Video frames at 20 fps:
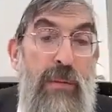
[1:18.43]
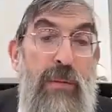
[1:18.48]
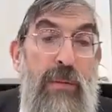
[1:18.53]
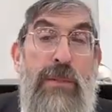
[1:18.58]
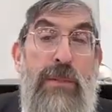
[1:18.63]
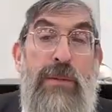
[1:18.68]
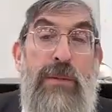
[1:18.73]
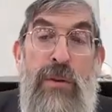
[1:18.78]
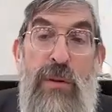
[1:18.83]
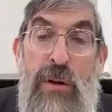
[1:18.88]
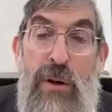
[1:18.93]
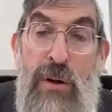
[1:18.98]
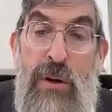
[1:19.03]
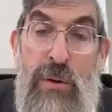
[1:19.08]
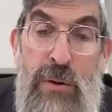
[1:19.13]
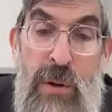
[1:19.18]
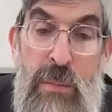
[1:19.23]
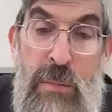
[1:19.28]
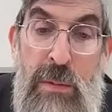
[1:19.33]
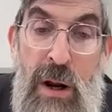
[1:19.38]
We're up to Nun,
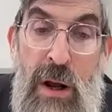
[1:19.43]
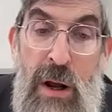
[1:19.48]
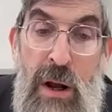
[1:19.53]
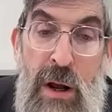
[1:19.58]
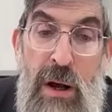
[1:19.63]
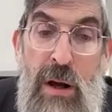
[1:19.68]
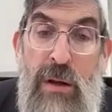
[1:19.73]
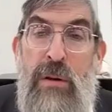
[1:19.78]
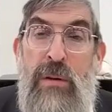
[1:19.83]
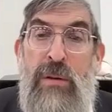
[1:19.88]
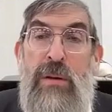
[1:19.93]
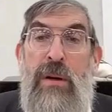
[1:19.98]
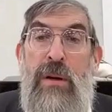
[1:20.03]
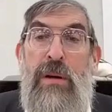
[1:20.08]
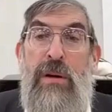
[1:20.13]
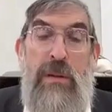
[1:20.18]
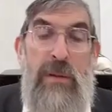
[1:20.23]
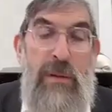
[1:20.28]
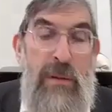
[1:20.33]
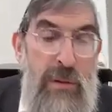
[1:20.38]
nun, uh, nun
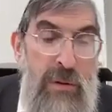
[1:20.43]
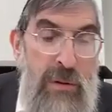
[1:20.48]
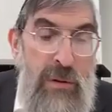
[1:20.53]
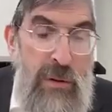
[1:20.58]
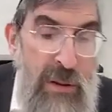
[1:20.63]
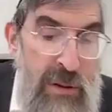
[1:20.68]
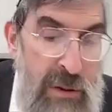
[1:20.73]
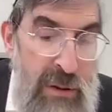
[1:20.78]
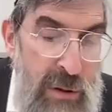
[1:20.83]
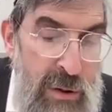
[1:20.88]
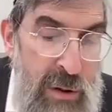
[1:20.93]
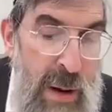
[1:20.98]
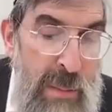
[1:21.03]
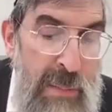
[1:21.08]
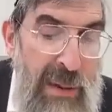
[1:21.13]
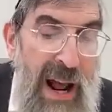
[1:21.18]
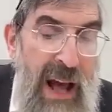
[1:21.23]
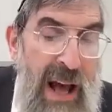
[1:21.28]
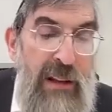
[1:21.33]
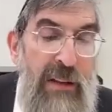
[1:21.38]
the, the, Nun
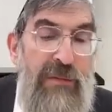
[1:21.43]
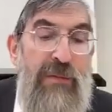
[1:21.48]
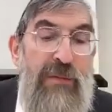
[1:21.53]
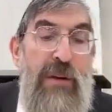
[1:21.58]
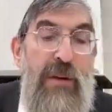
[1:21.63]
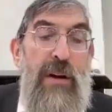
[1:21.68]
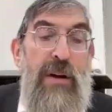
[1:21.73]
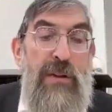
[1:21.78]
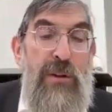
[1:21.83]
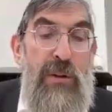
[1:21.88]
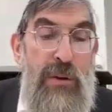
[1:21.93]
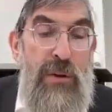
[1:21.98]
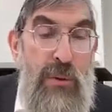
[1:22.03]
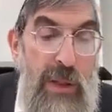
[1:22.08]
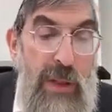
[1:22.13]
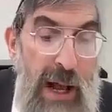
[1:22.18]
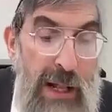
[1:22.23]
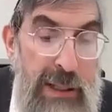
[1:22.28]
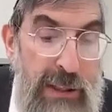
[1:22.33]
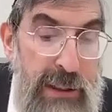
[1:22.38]
amir Aleph, the
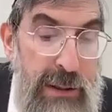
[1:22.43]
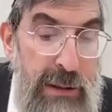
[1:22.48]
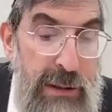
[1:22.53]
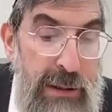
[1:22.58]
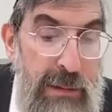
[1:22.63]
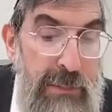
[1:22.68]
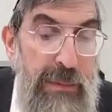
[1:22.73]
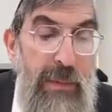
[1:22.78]
two dots.